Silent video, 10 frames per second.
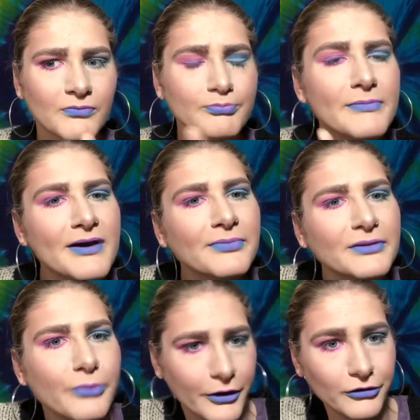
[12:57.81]
it made my
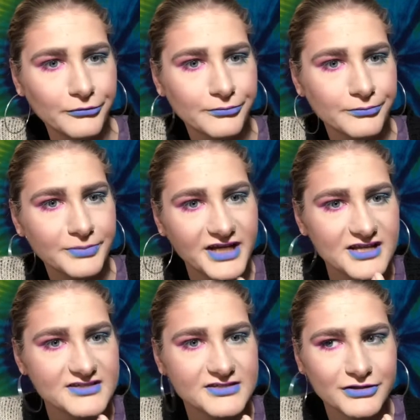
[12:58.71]
blood boil.
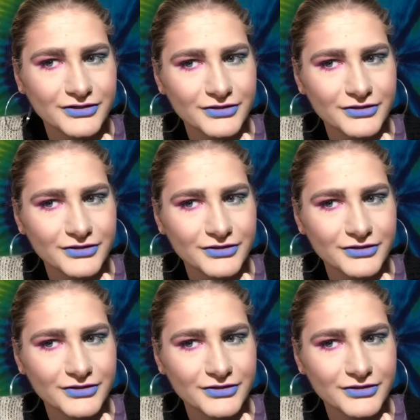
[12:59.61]
Because